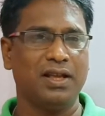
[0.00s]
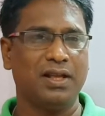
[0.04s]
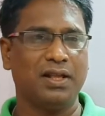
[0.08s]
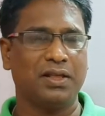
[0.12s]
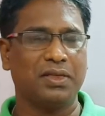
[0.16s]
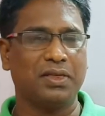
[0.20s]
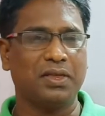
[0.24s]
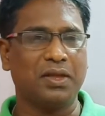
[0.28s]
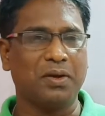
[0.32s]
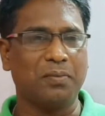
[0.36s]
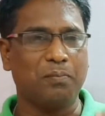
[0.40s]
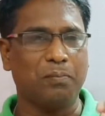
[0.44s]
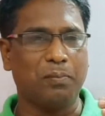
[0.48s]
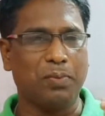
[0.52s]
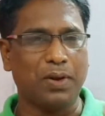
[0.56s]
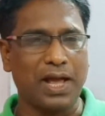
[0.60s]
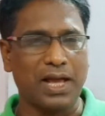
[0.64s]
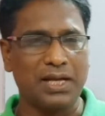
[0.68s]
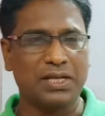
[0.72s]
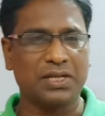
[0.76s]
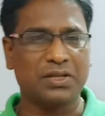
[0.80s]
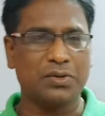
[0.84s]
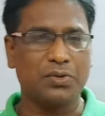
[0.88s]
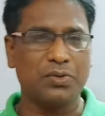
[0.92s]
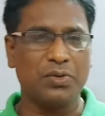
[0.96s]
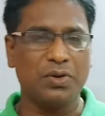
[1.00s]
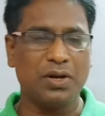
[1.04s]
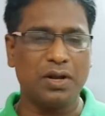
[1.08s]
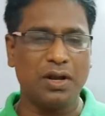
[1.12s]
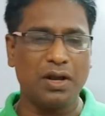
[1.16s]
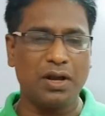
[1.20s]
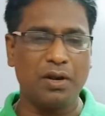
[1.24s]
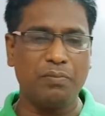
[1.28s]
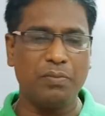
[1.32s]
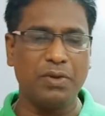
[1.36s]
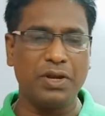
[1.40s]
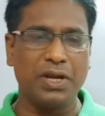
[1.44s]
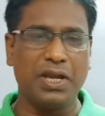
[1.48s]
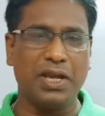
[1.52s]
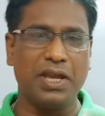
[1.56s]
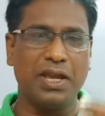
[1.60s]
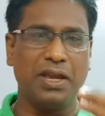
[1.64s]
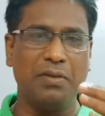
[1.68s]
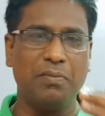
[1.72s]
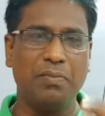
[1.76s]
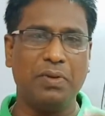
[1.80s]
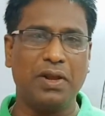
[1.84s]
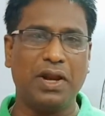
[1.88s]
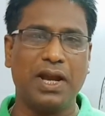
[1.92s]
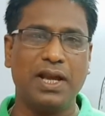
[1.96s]
the blastoderm
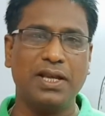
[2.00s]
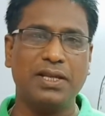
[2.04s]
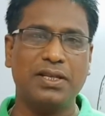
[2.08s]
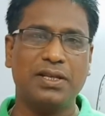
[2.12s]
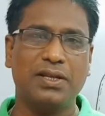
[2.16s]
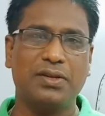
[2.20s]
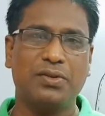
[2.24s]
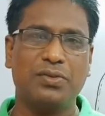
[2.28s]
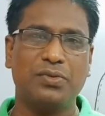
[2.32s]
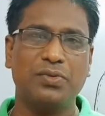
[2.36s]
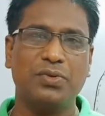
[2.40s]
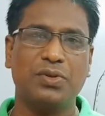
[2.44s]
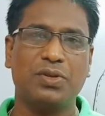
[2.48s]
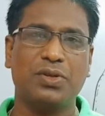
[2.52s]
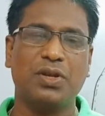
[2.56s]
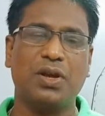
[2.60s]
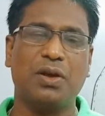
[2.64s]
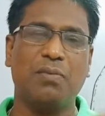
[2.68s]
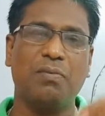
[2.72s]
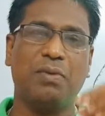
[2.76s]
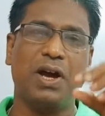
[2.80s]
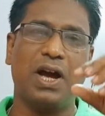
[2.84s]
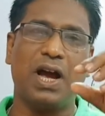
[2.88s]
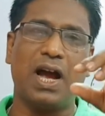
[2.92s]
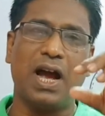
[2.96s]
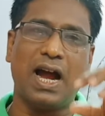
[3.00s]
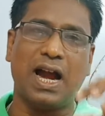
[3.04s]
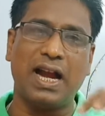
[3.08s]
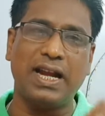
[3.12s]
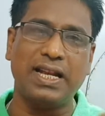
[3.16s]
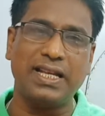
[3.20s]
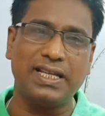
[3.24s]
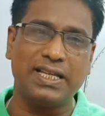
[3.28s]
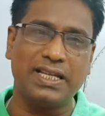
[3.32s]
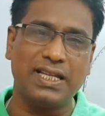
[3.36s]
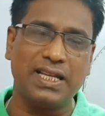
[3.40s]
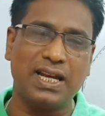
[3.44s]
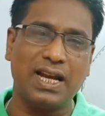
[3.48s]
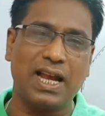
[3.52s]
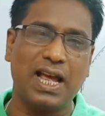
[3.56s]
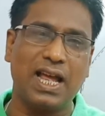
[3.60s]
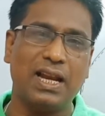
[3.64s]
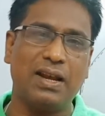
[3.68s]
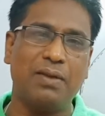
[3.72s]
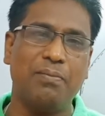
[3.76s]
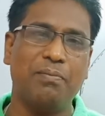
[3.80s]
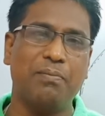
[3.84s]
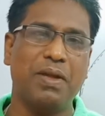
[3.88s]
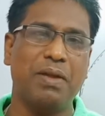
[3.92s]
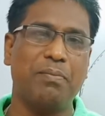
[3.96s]
give rise to some
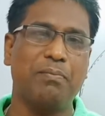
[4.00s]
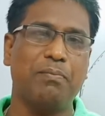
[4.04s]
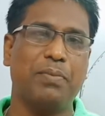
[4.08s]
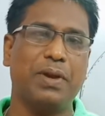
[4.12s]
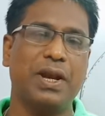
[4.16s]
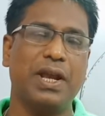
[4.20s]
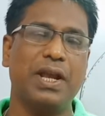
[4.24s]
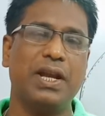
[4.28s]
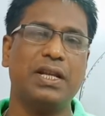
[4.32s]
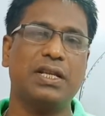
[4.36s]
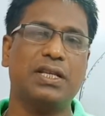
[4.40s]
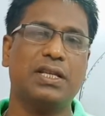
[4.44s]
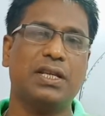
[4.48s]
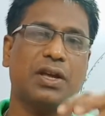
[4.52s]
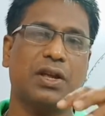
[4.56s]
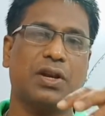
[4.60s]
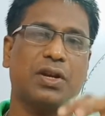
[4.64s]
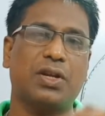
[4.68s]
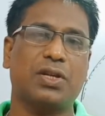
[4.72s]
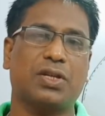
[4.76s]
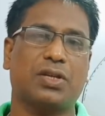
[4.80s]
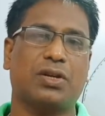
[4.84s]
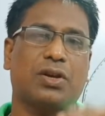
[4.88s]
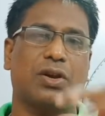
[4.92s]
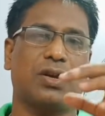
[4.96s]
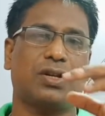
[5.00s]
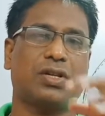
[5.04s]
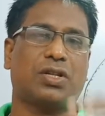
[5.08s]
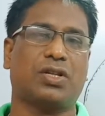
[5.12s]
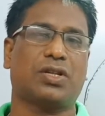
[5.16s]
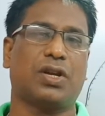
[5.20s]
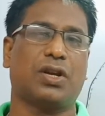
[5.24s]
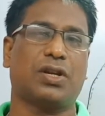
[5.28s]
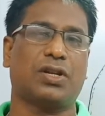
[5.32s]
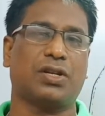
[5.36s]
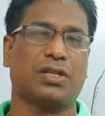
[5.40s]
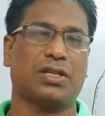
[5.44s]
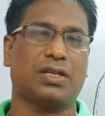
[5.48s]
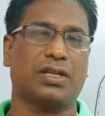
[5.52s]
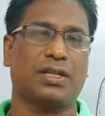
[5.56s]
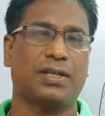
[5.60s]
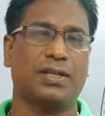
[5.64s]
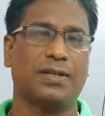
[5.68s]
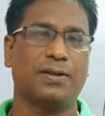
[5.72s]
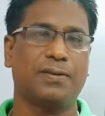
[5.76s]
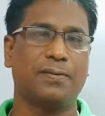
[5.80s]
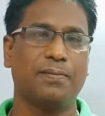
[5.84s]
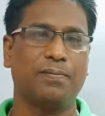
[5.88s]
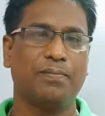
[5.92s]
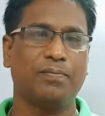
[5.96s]
additional membranes or structures
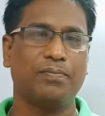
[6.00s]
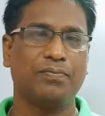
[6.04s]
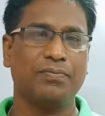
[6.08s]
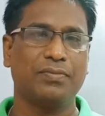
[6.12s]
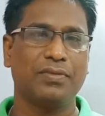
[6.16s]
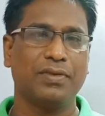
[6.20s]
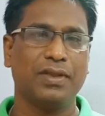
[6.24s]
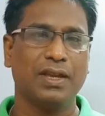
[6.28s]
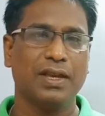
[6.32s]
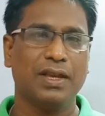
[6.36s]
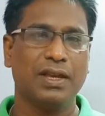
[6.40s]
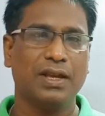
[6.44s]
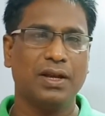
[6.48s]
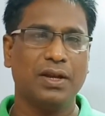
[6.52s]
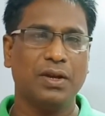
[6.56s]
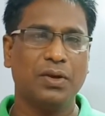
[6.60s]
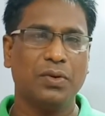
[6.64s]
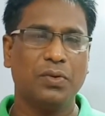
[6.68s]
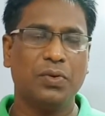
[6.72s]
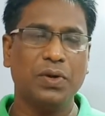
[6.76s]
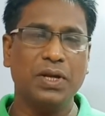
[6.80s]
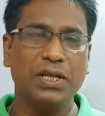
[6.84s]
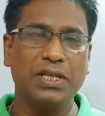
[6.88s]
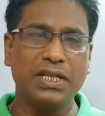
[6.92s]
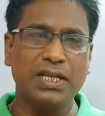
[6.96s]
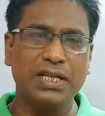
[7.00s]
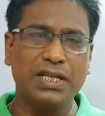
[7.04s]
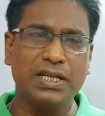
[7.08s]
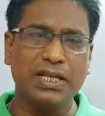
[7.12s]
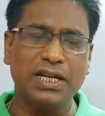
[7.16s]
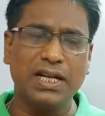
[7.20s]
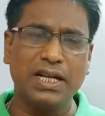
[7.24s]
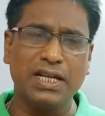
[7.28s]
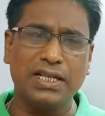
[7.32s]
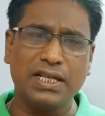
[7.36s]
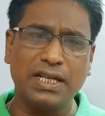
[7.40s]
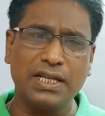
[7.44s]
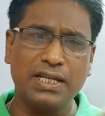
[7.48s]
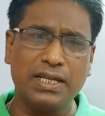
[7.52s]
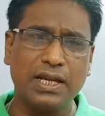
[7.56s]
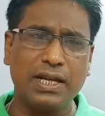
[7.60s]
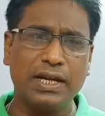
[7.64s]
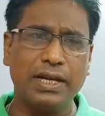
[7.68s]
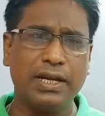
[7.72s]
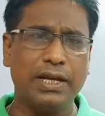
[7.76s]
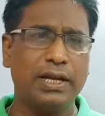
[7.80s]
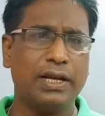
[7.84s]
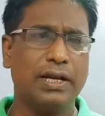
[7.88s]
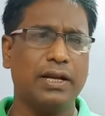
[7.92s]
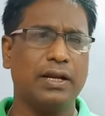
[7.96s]
which is
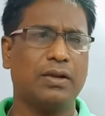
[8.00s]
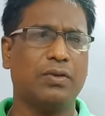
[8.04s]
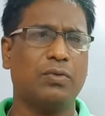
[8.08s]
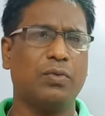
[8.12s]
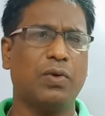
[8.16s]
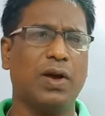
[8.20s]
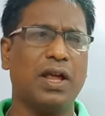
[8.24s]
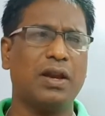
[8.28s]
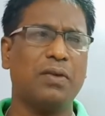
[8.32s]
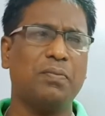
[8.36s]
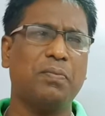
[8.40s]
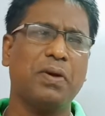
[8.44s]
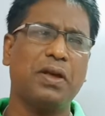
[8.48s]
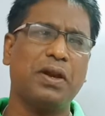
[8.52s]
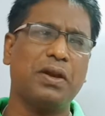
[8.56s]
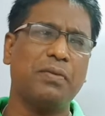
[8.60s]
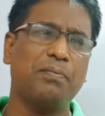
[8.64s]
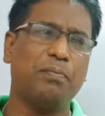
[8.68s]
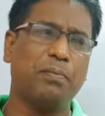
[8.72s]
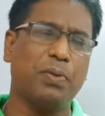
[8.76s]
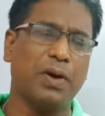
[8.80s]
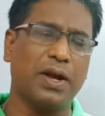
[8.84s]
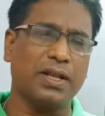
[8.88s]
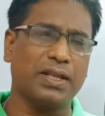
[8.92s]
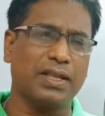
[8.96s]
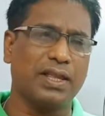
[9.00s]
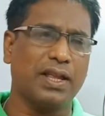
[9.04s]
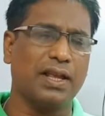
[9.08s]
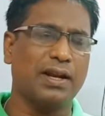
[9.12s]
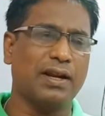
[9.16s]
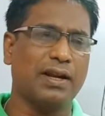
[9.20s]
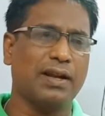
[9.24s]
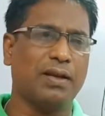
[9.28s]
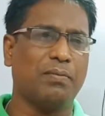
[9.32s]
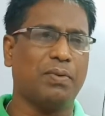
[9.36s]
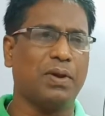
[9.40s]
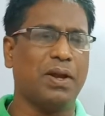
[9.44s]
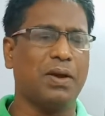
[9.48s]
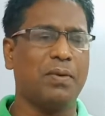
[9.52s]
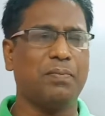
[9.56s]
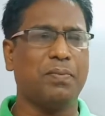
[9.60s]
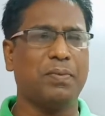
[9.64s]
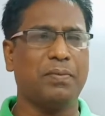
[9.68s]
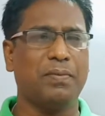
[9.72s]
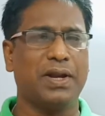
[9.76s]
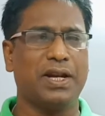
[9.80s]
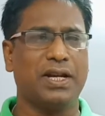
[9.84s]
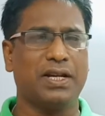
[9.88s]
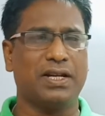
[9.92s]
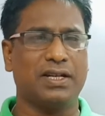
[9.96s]
necessarily required for further
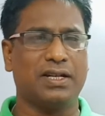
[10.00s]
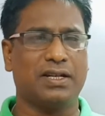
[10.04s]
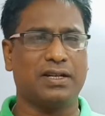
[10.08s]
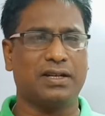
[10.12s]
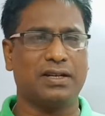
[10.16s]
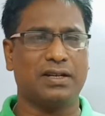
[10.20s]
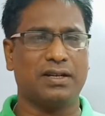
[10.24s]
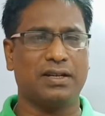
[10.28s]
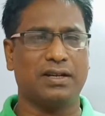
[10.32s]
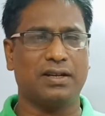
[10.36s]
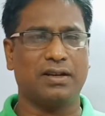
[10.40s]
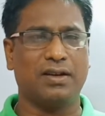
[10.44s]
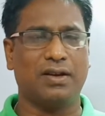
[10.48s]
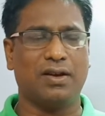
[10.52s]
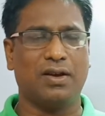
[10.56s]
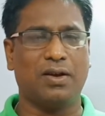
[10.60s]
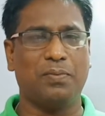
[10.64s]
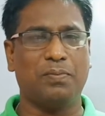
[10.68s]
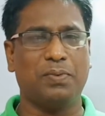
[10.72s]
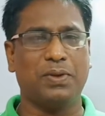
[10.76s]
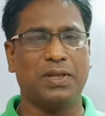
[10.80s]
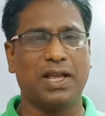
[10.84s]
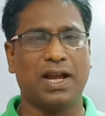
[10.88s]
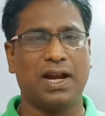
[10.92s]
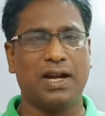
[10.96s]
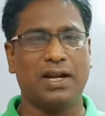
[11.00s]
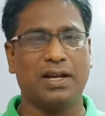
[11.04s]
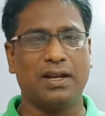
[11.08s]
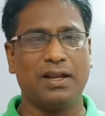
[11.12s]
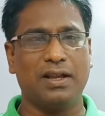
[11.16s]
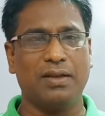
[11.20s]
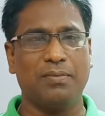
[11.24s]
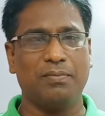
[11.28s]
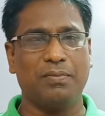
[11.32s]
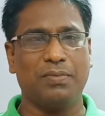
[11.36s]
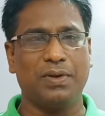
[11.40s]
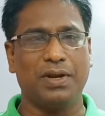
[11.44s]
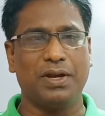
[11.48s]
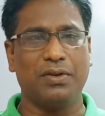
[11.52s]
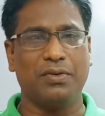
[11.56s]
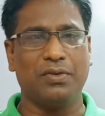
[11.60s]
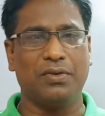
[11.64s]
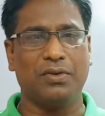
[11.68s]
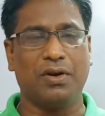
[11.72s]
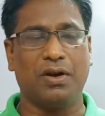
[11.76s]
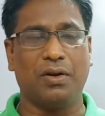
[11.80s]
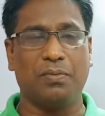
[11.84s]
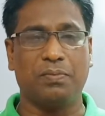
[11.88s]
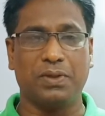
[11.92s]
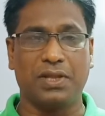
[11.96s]
development of that embryo,
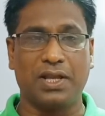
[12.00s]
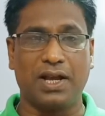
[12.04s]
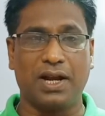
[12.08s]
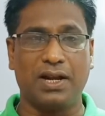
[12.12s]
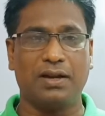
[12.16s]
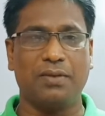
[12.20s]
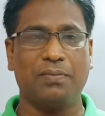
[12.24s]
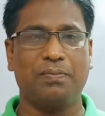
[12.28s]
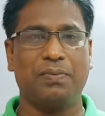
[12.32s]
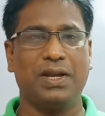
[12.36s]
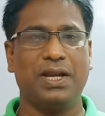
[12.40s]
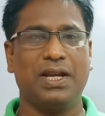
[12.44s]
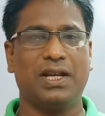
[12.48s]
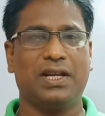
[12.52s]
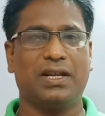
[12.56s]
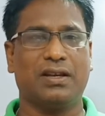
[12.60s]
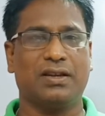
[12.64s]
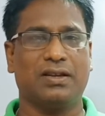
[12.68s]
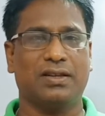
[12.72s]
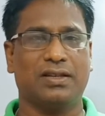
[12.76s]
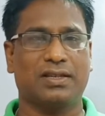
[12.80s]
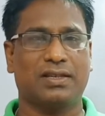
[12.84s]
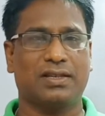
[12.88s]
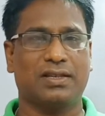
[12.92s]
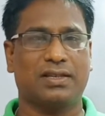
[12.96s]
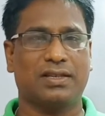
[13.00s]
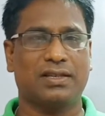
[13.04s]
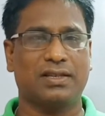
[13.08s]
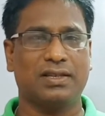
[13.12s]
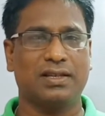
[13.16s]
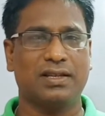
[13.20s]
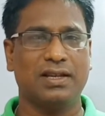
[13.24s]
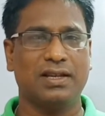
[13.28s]
of that fetus.